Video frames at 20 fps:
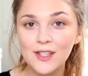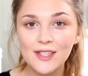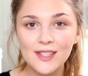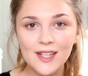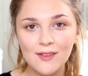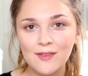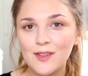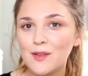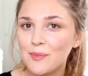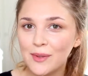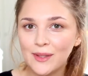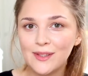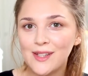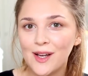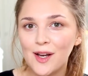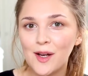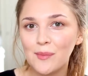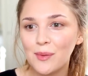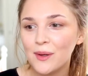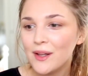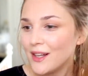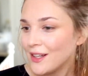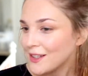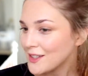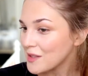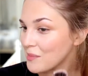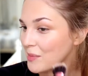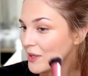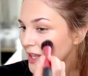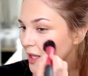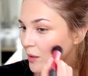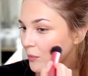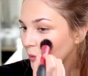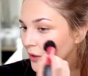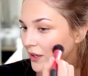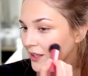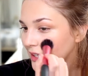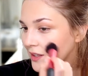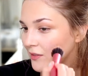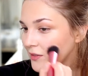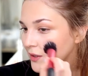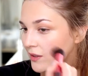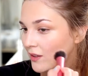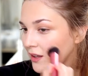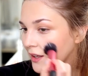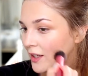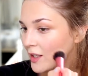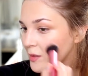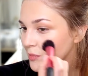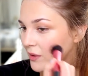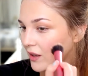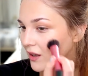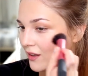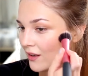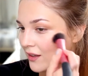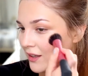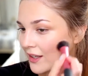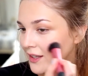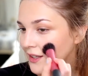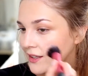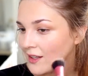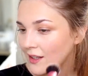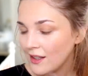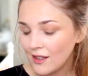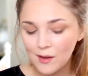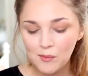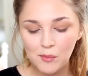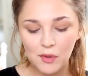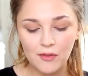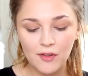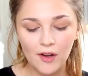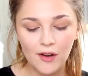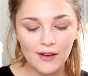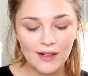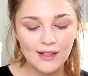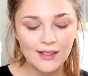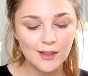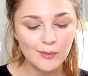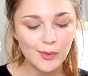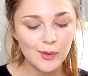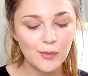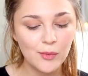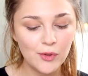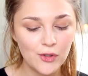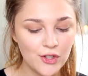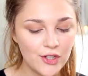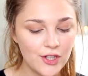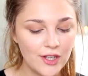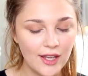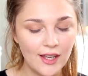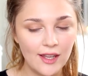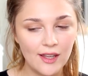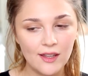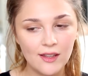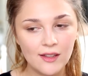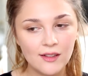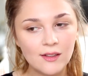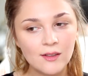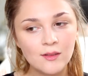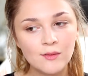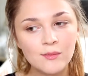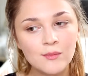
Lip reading: You can definitely build it up to be that bright if you like, but I prefer it a little bit more sheer.